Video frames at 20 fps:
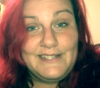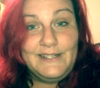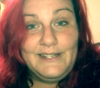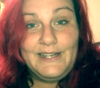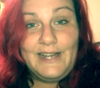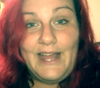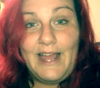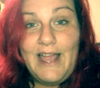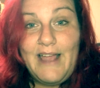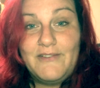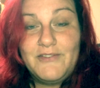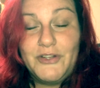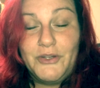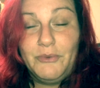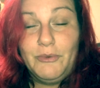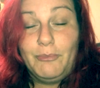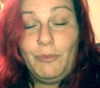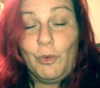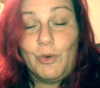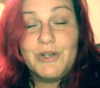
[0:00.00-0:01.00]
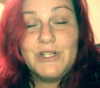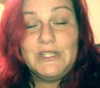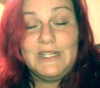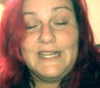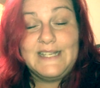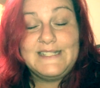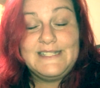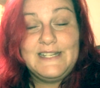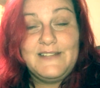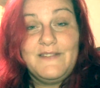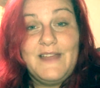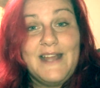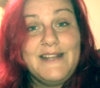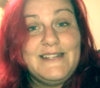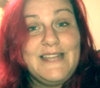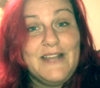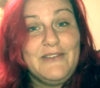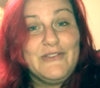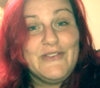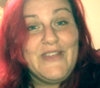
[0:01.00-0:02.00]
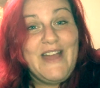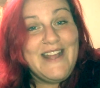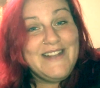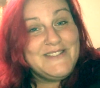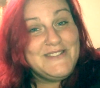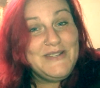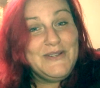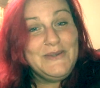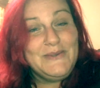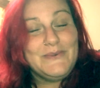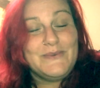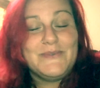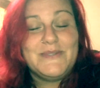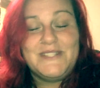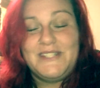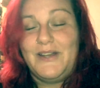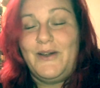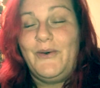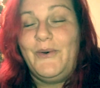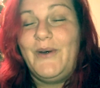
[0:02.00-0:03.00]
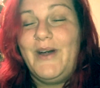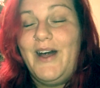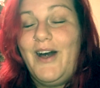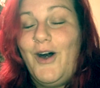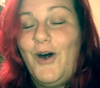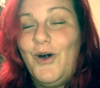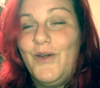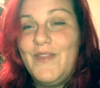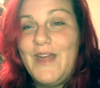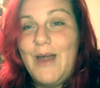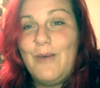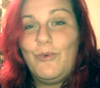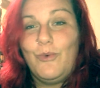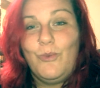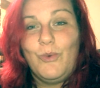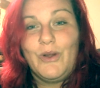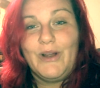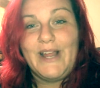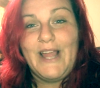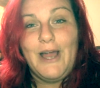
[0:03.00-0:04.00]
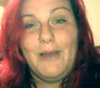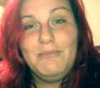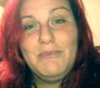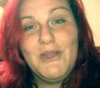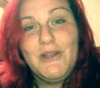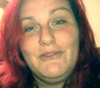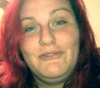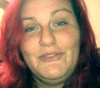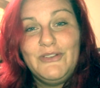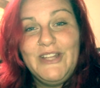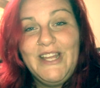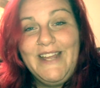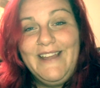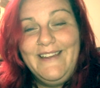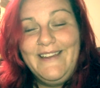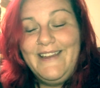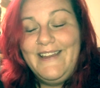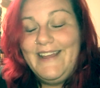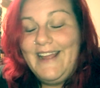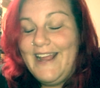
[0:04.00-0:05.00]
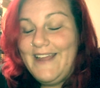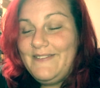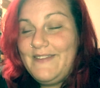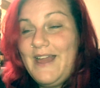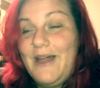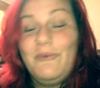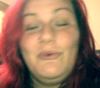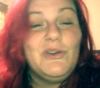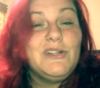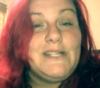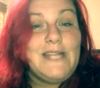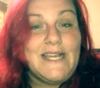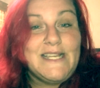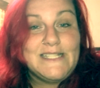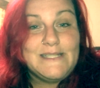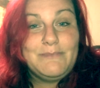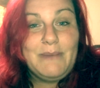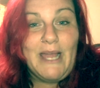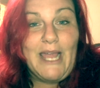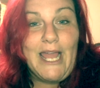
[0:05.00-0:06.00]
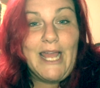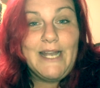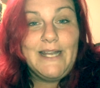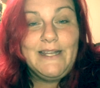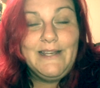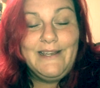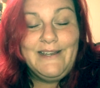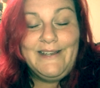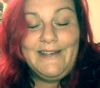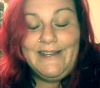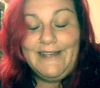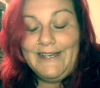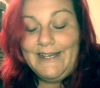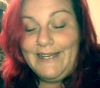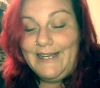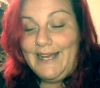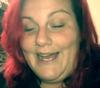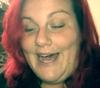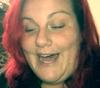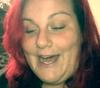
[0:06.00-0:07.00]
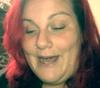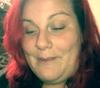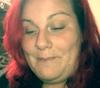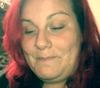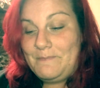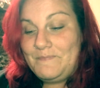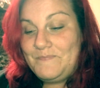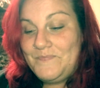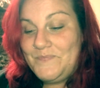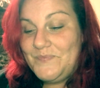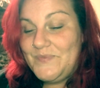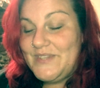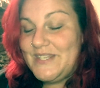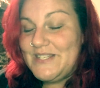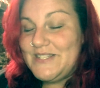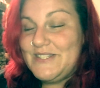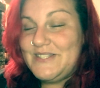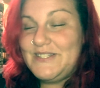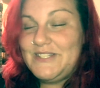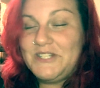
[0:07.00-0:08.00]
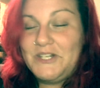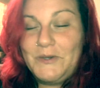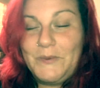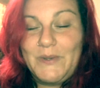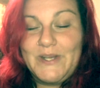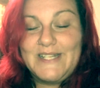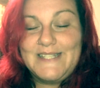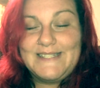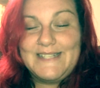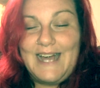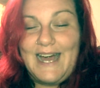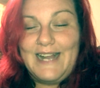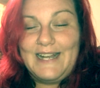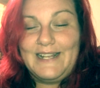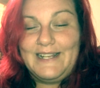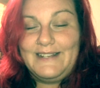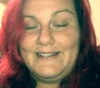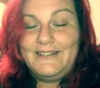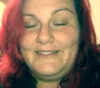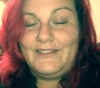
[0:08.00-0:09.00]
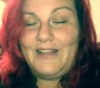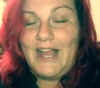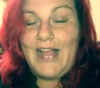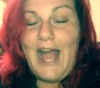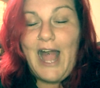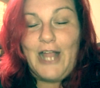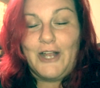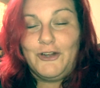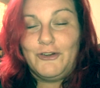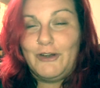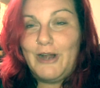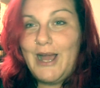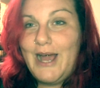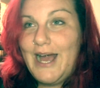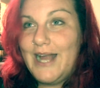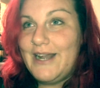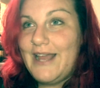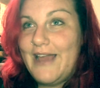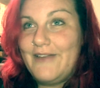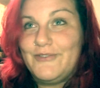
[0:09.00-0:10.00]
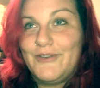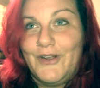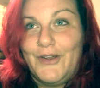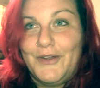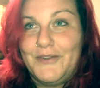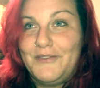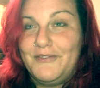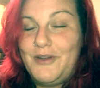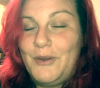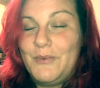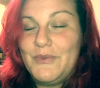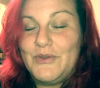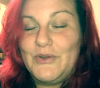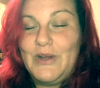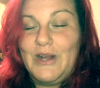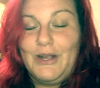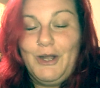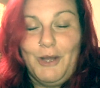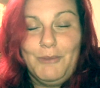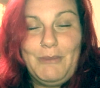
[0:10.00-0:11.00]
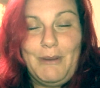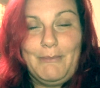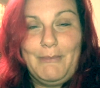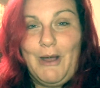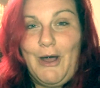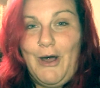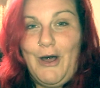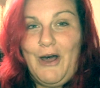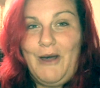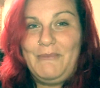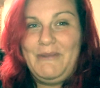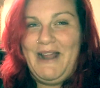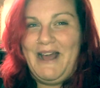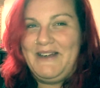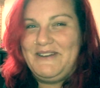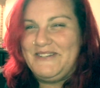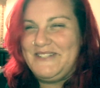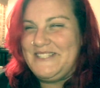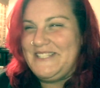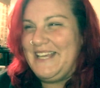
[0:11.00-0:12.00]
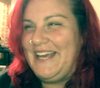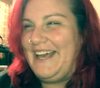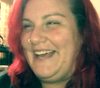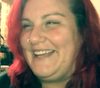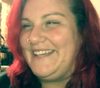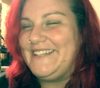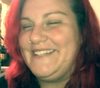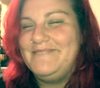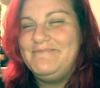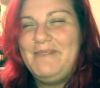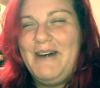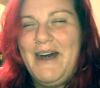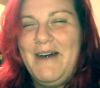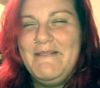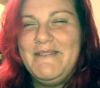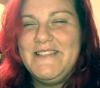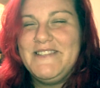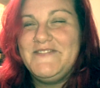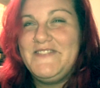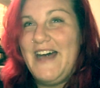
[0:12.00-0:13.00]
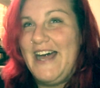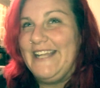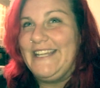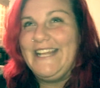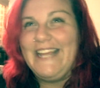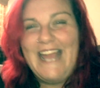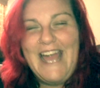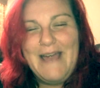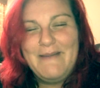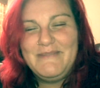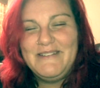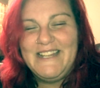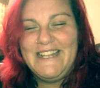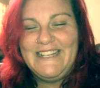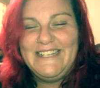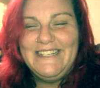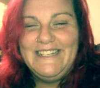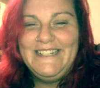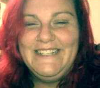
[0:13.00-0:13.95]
and I have to report to Lexington that day for that too. So all that will work out beautifully in that 1 day span. So excited. Like, I cried after I got off the phone with her. I called my mom. I was like, Mom, it's finally happening.